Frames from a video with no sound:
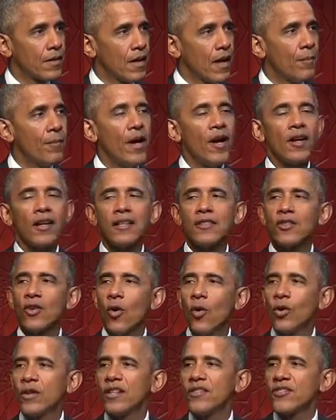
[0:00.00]
America's
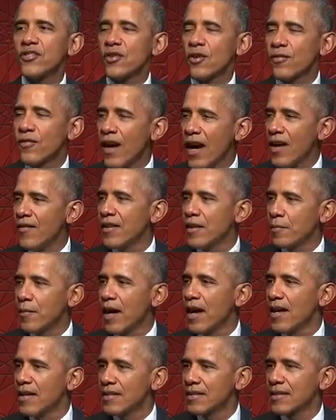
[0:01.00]
oldest surviving
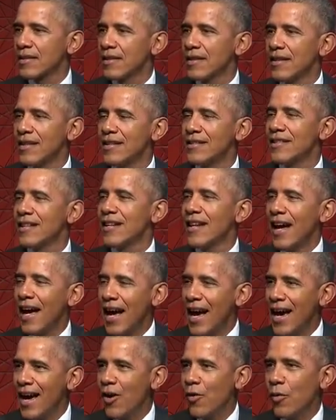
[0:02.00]
mosque is in
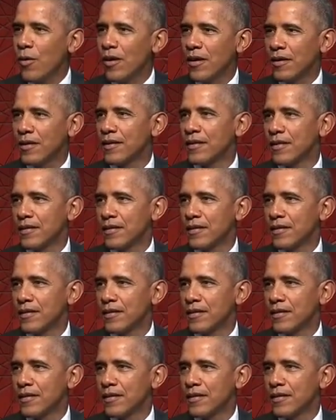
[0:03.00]
Iowa.